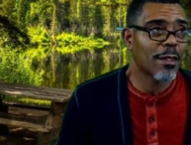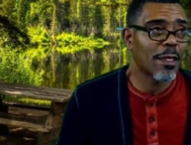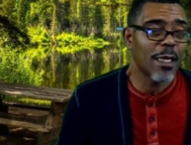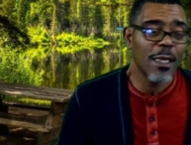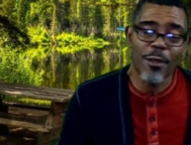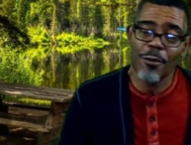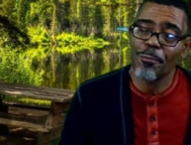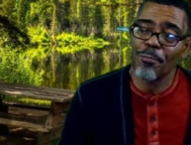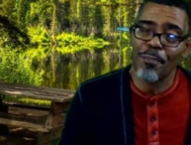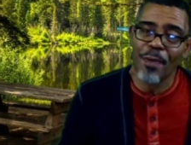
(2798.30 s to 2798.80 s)

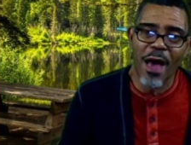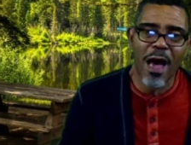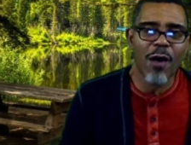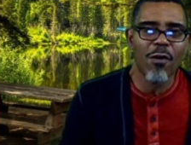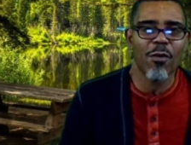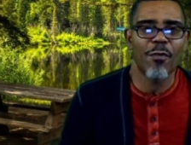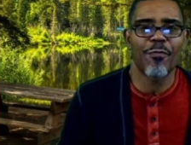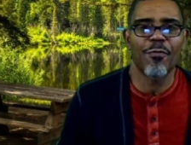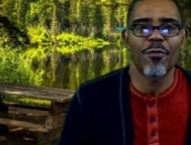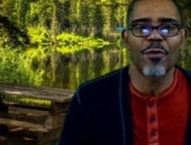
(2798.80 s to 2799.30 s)
He's
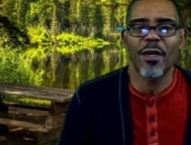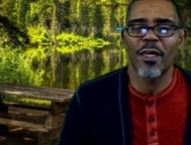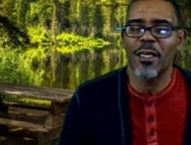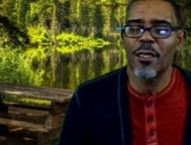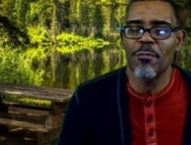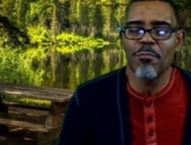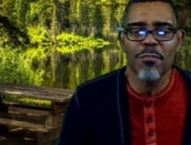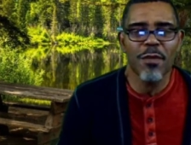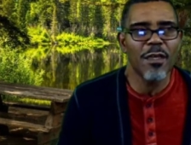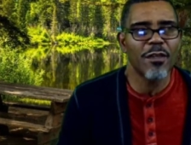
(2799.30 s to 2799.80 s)
powerful
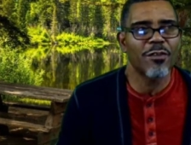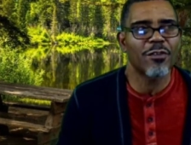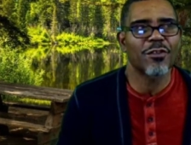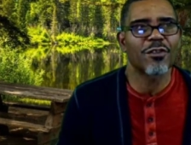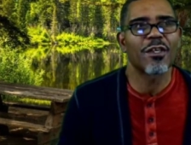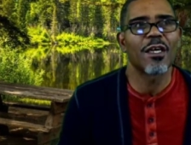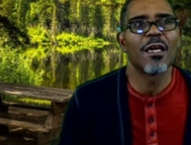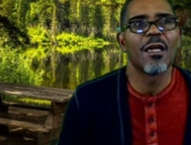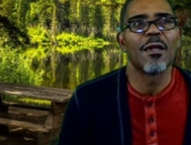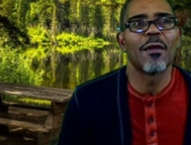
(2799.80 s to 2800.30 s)
and
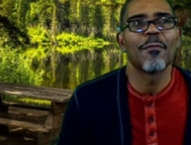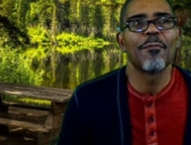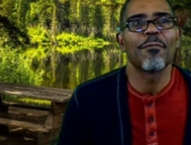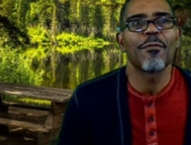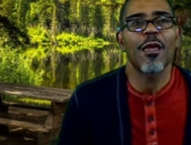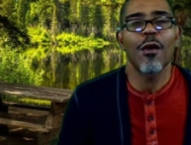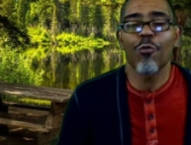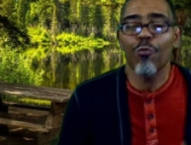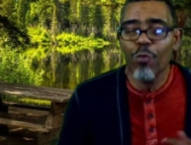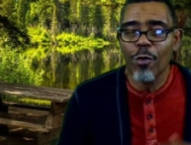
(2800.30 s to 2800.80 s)
immense,
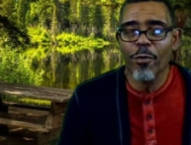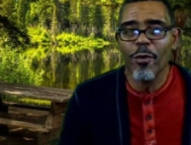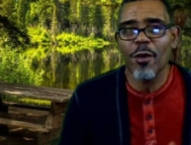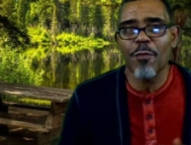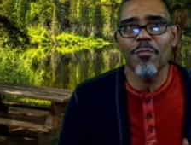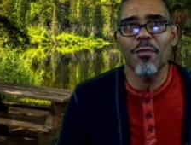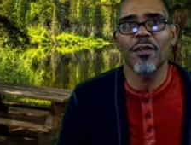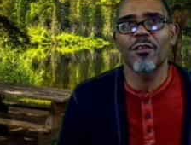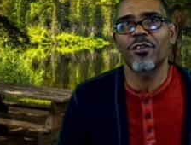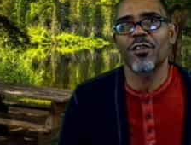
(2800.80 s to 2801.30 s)
and we're
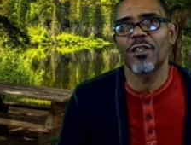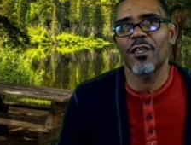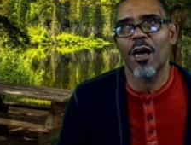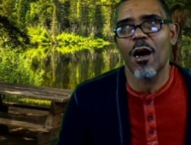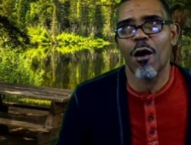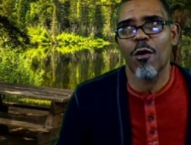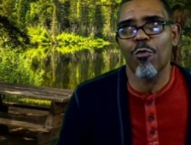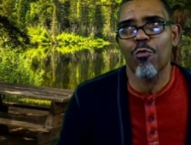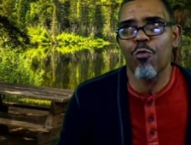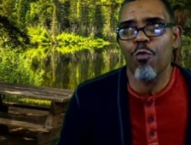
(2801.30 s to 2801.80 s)
immense in
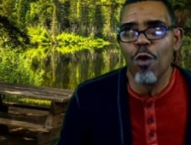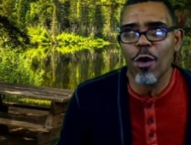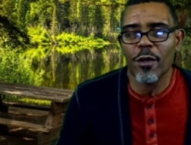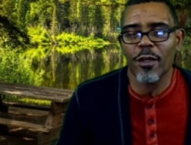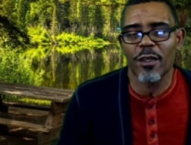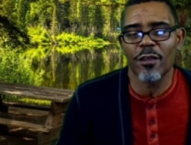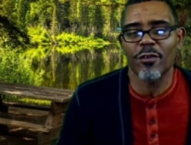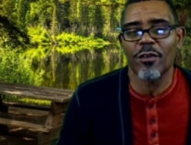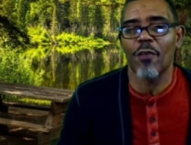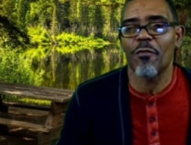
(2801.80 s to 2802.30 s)
our
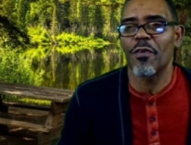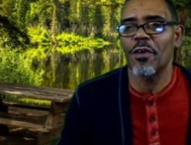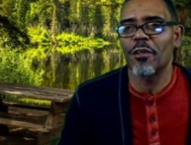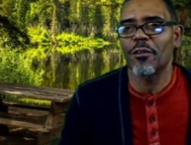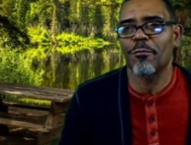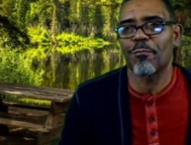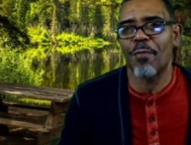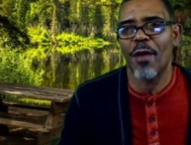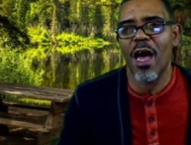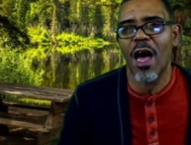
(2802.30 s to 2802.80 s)
workings of
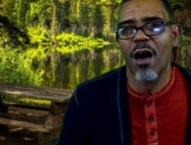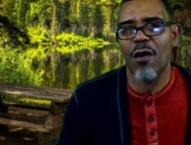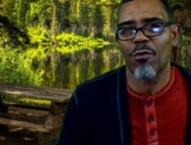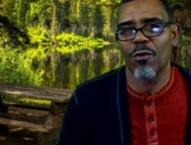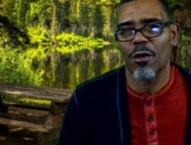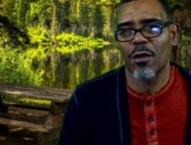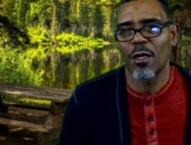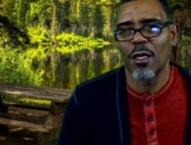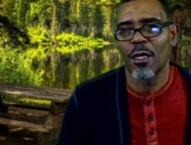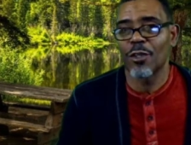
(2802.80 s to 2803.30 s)
His
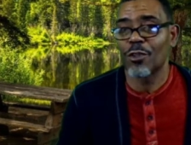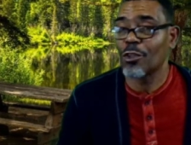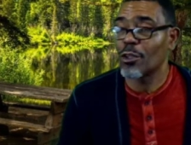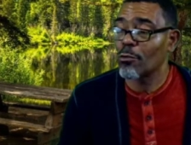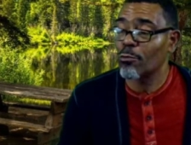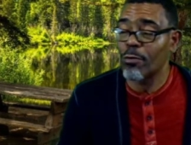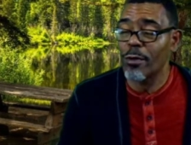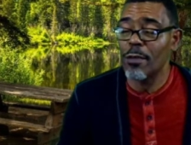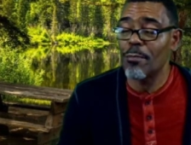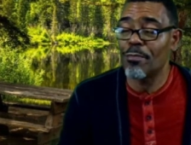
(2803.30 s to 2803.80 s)
power.
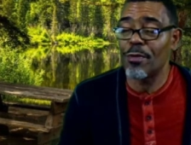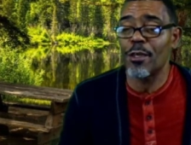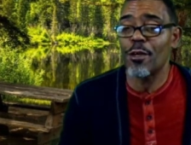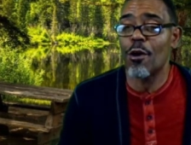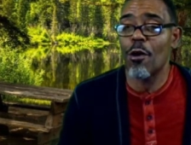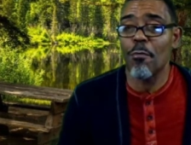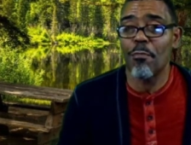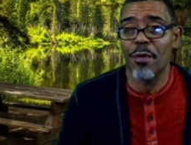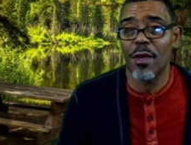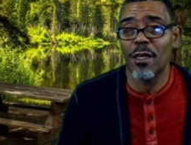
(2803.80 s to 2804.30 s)
Should we
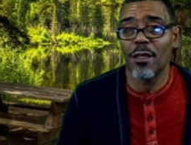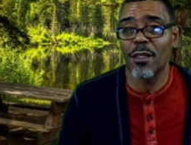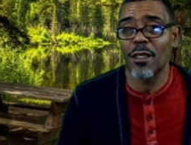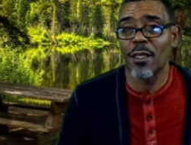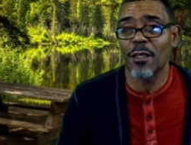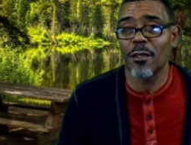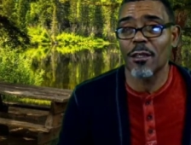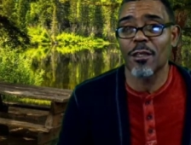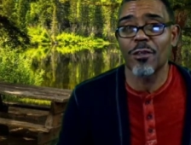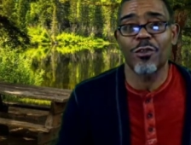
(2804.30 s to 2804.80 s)
be
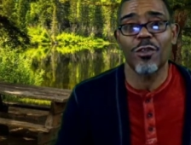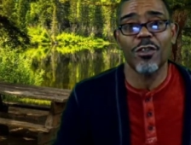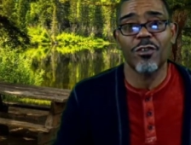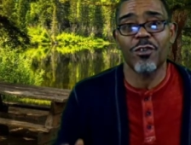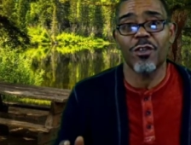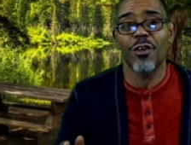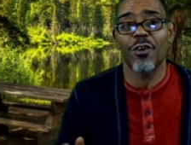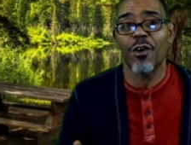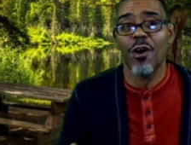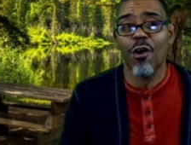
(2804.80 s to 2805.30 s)
obedient? And
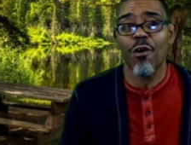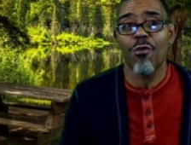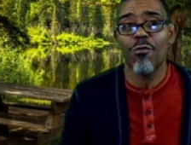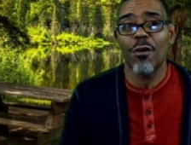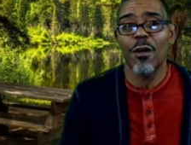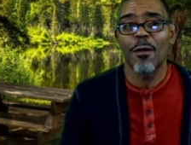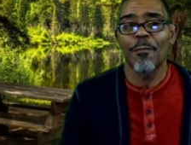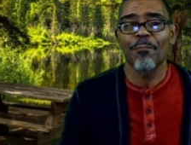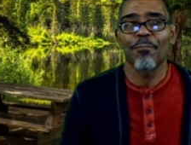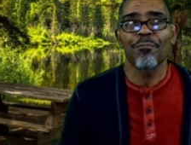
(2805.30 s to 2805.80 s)
just to know
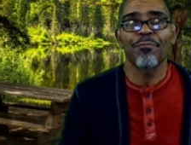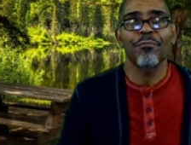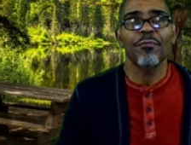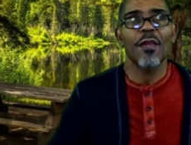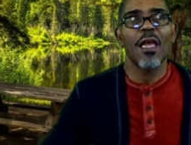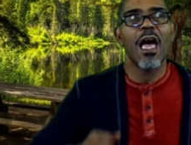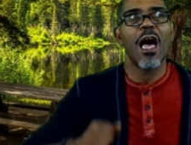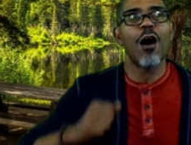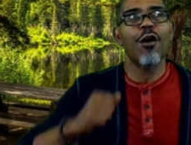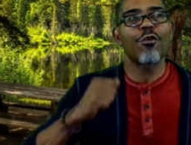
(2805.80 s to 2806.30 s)

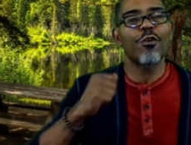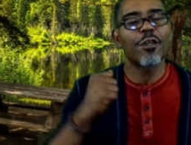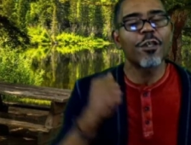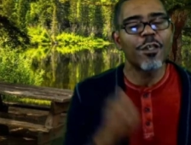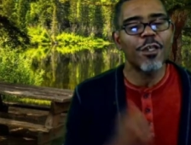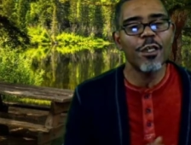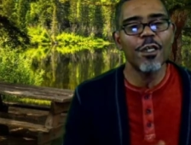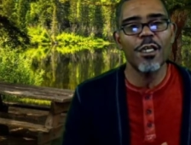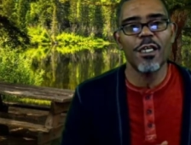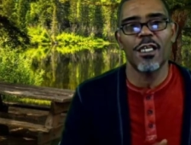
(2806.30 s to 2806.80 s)
how
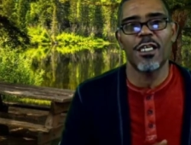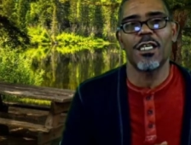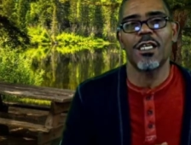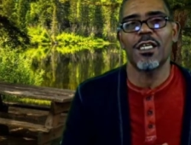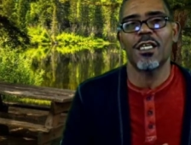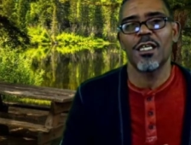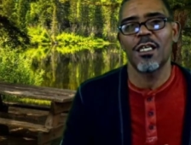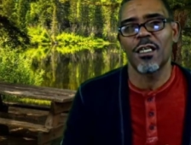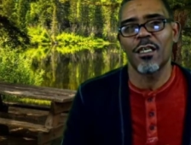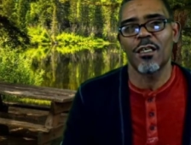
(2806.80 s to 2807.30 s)
good
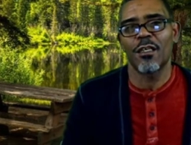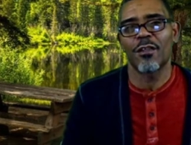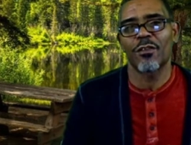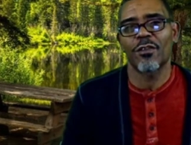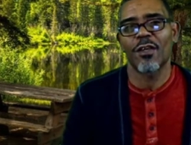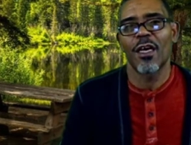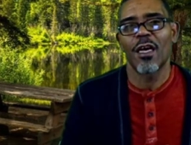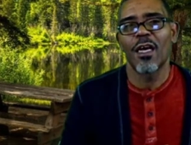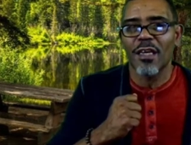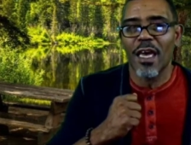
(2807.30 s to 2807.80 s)
He
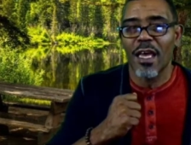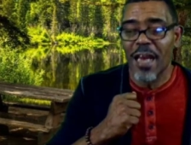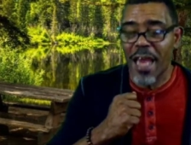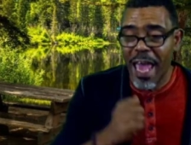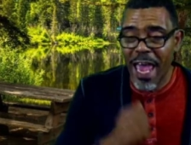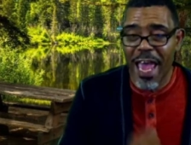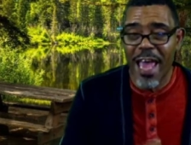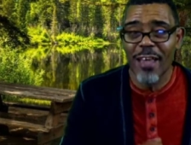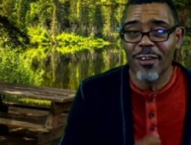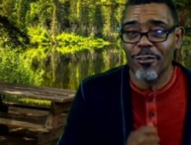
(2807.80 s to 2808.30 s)
is and
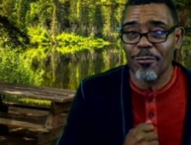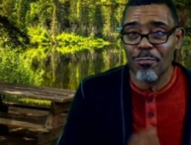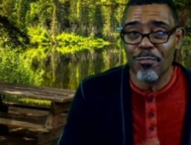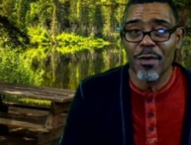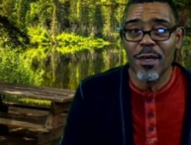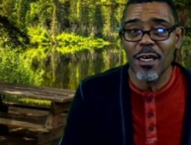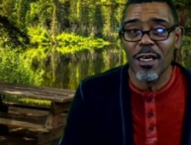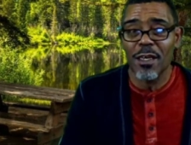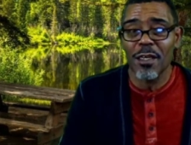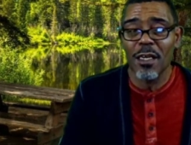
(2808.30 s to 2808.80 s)
has
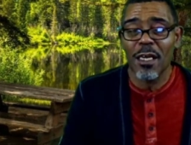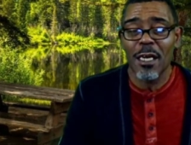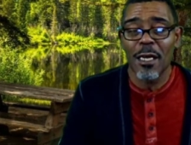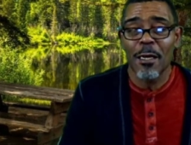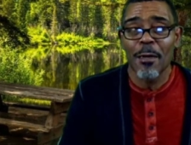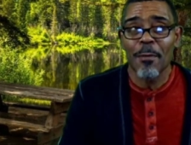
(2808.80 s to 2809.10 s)
been